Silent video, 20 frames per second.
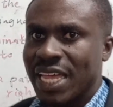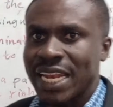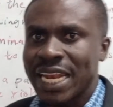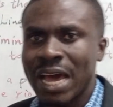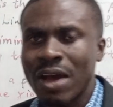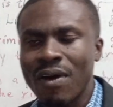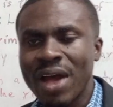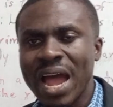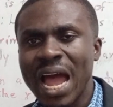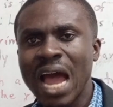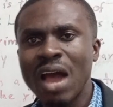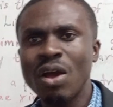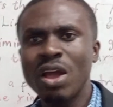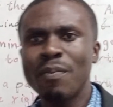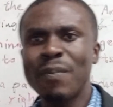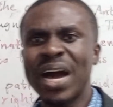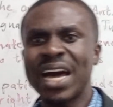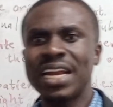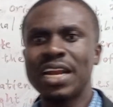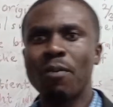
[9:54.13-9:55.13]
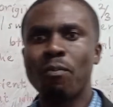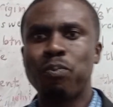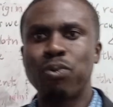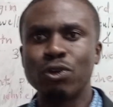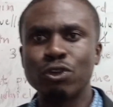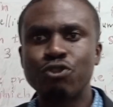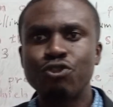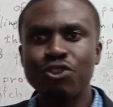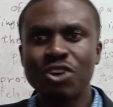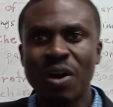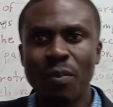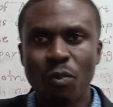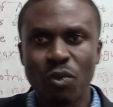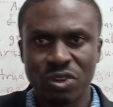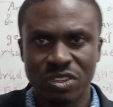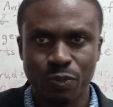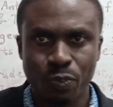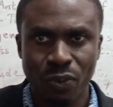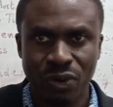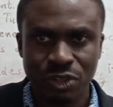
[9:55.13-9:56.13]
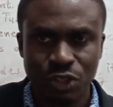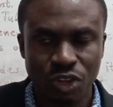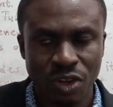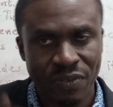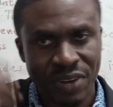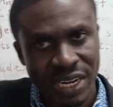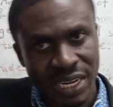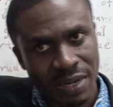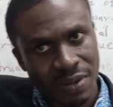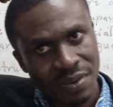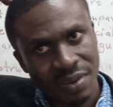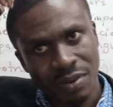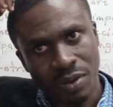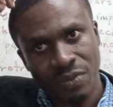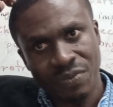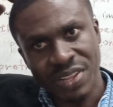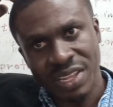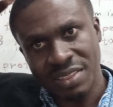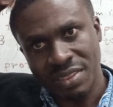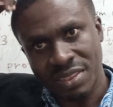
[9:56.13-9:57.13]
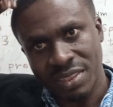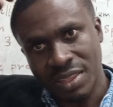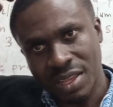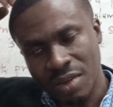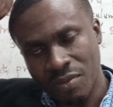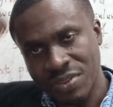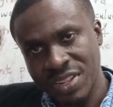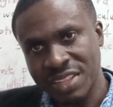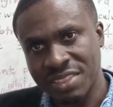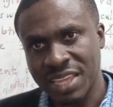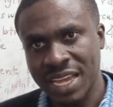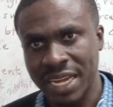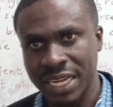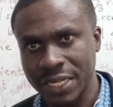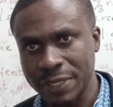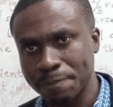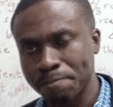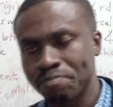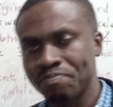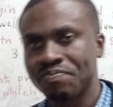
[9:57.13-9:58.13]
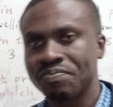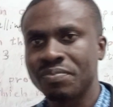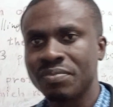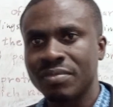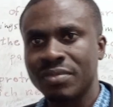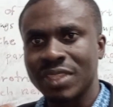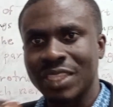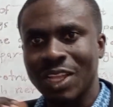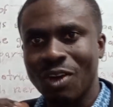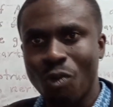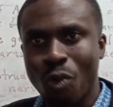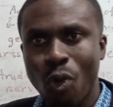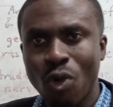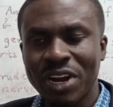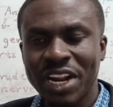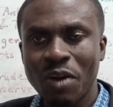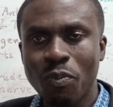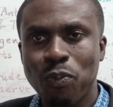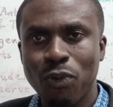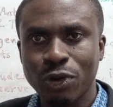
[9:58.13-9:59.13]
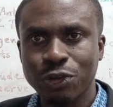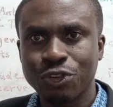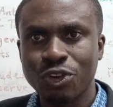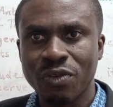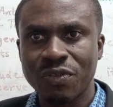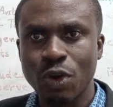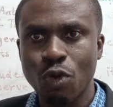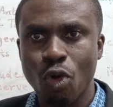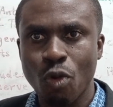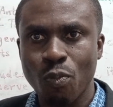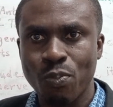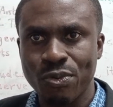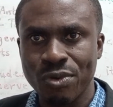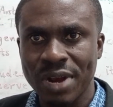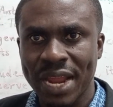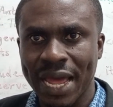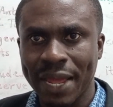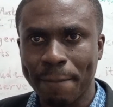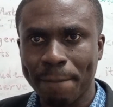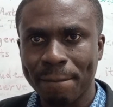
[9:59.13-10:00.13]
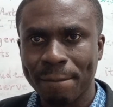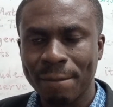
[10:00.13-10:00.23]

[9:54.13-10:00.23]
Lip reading: Now, how about the posterior most portion of the tongue? The caudal portion of the copula.